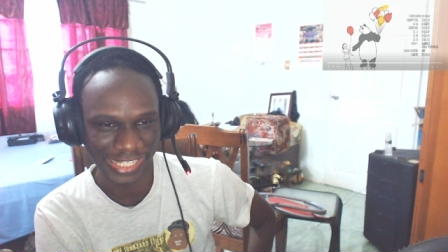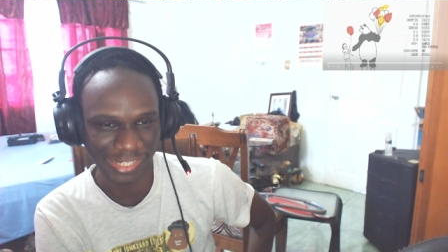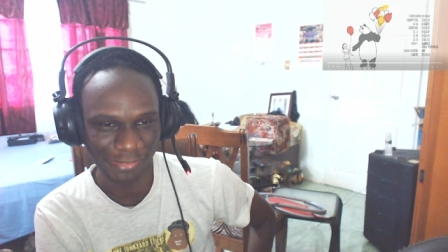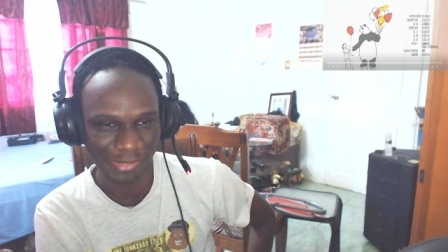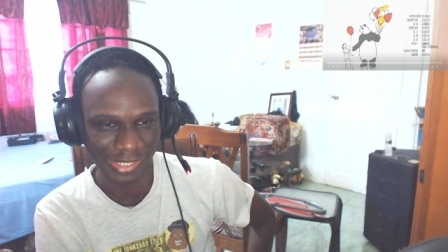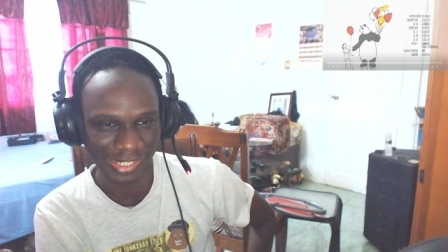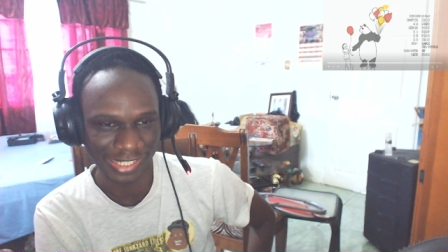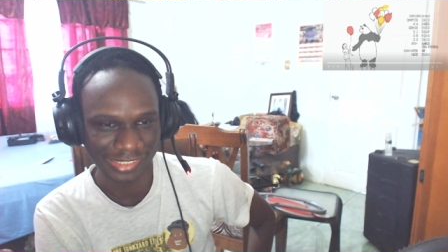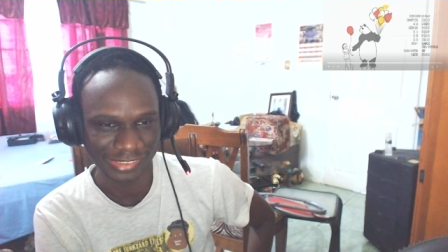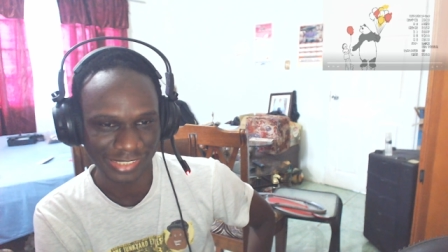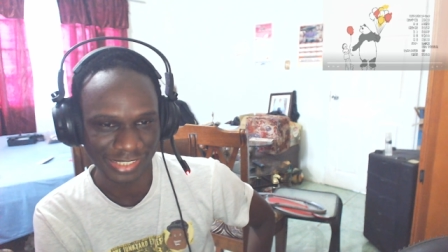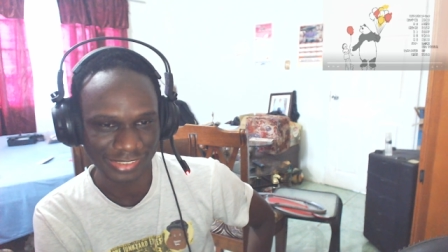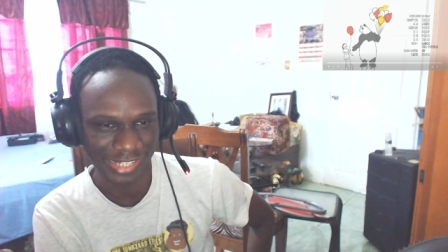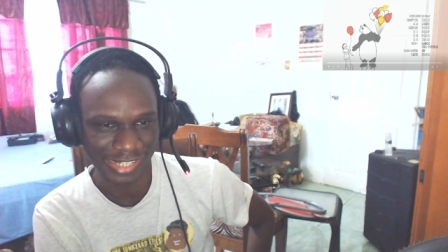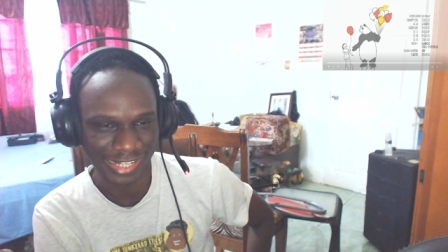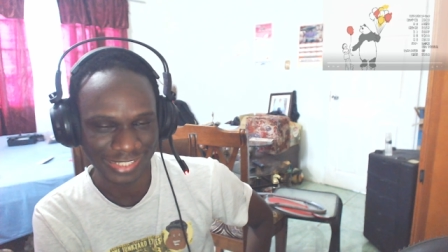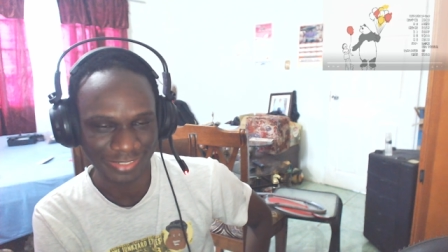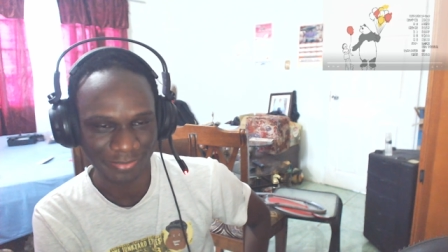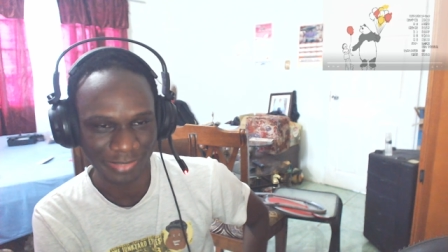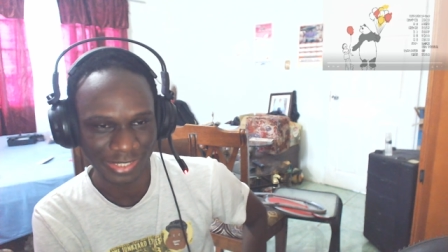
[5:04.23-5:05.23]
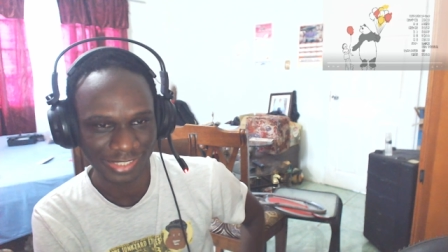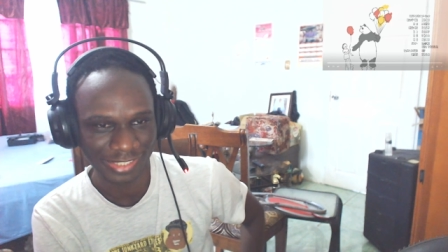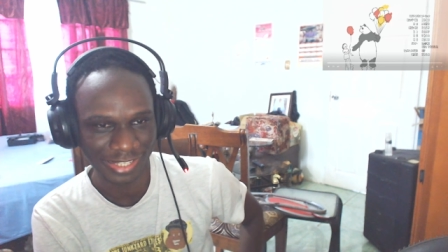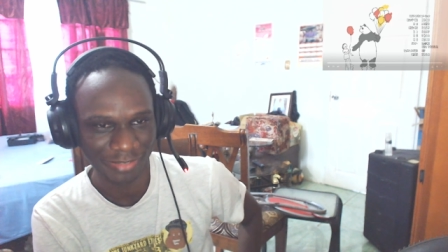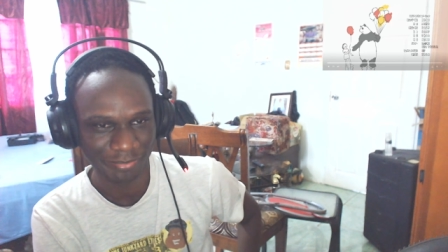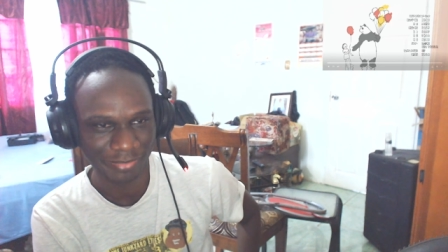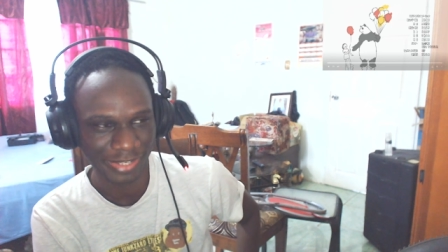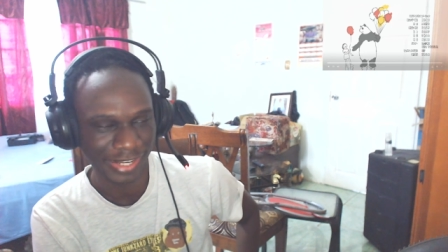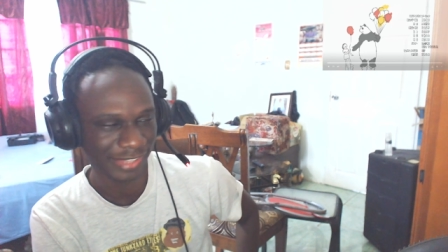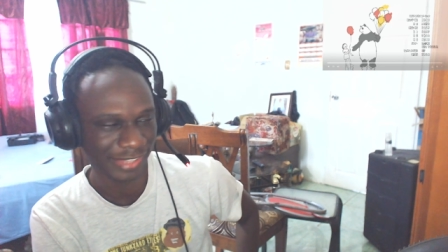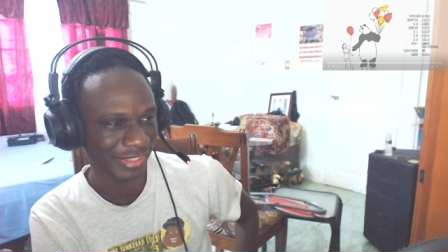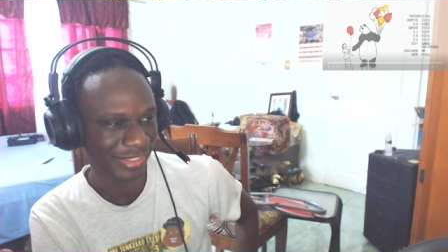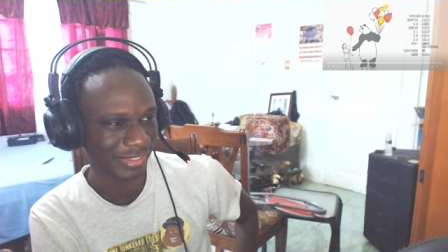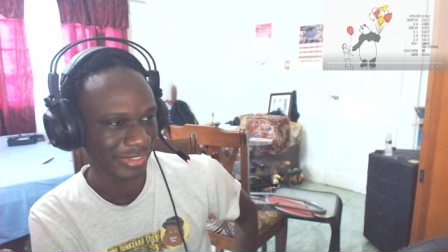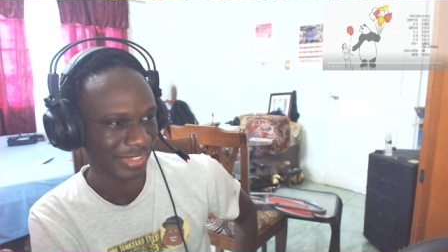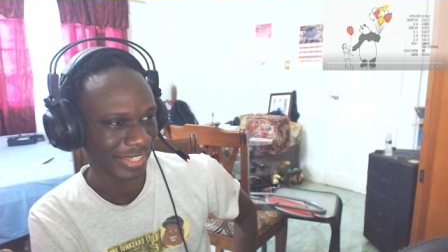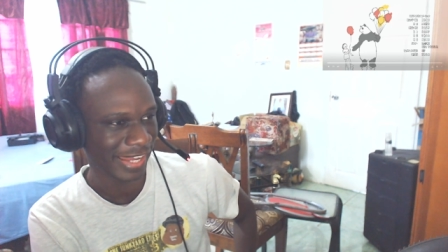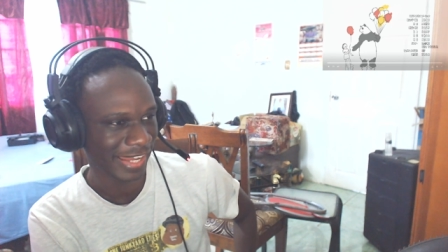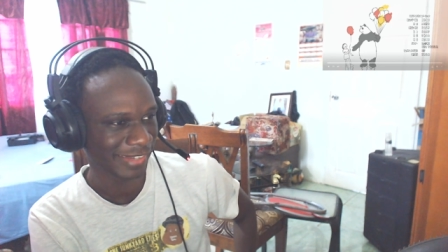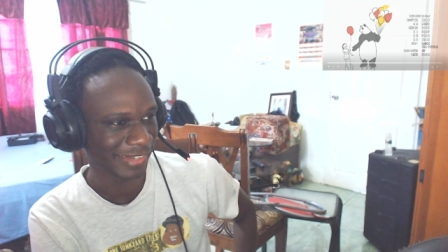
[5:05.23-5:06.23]
way easier to animate than making it
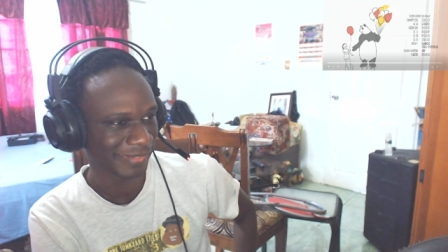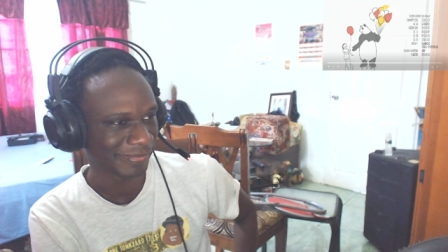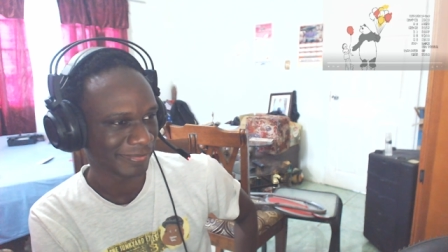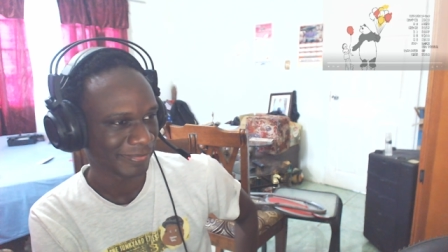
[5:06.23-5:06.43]
like